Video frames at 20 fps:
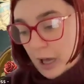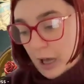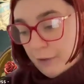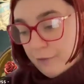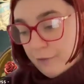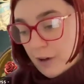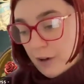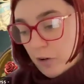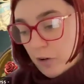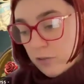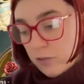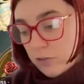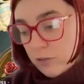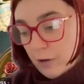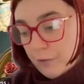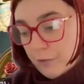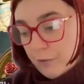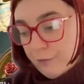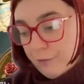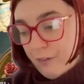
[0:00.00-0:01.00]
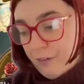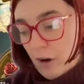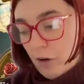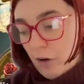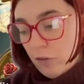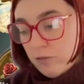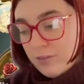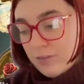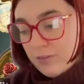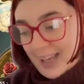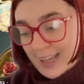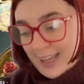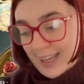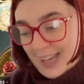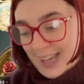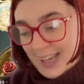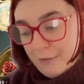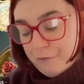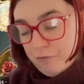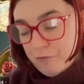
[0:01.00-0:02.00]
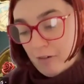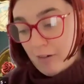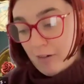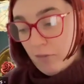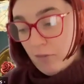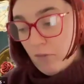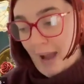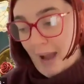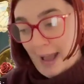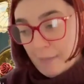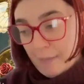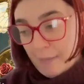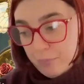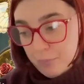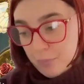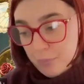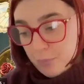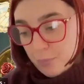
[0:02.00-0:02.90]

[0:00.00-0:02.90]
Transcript: have unfolded differently?